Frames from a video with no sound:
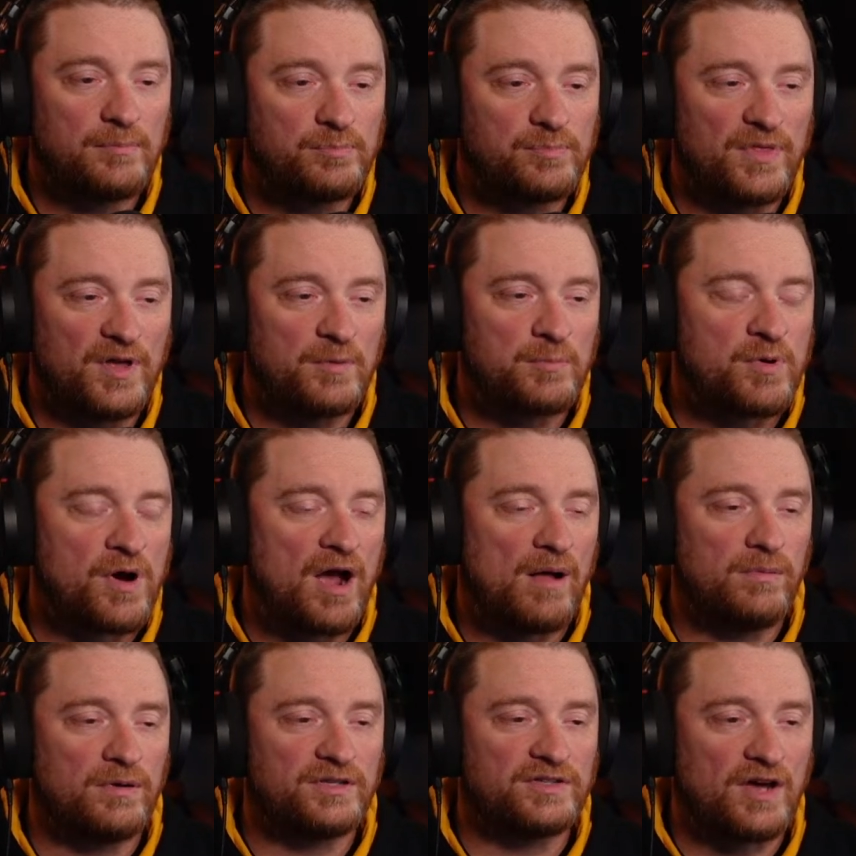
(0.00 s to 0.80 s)
They're
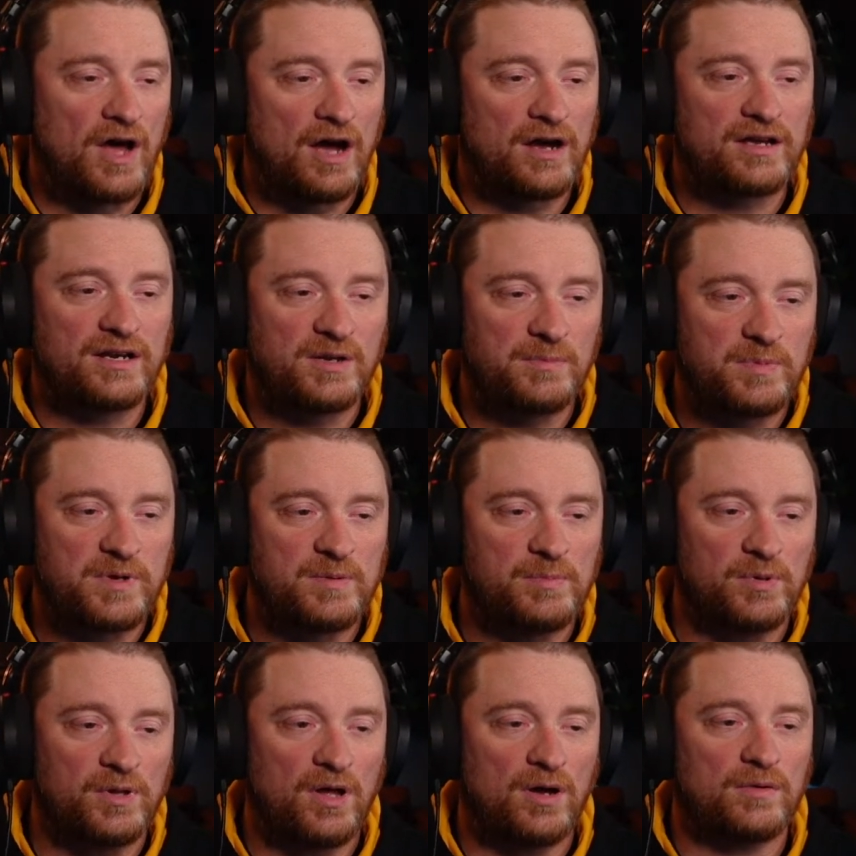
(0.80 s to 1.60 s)
probably talking to
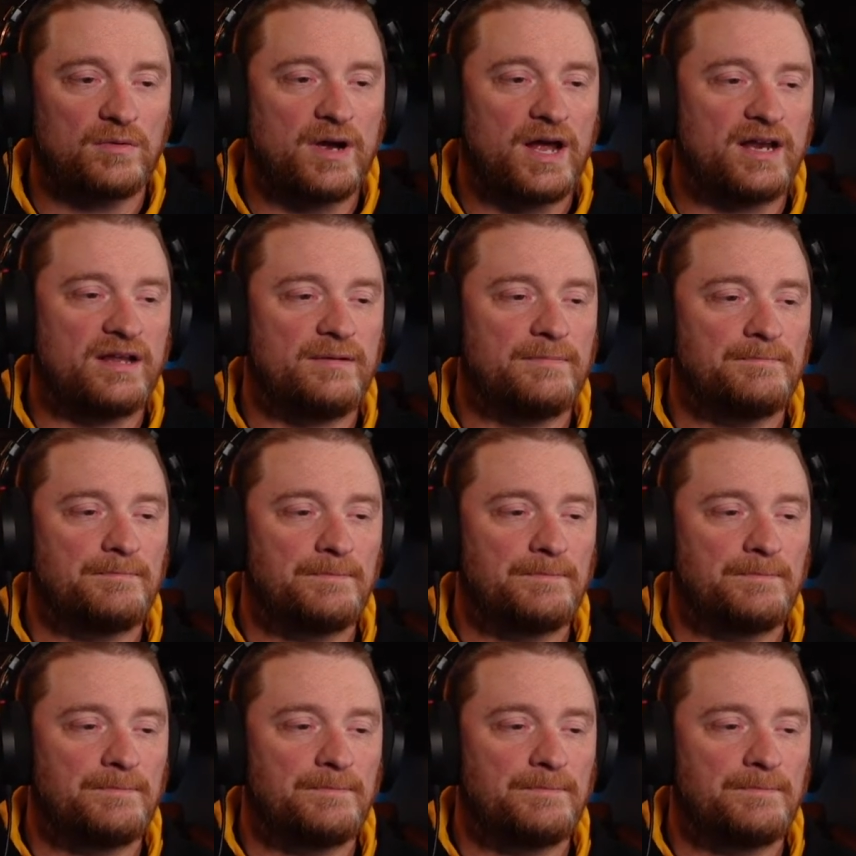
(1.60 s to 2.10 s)
people already.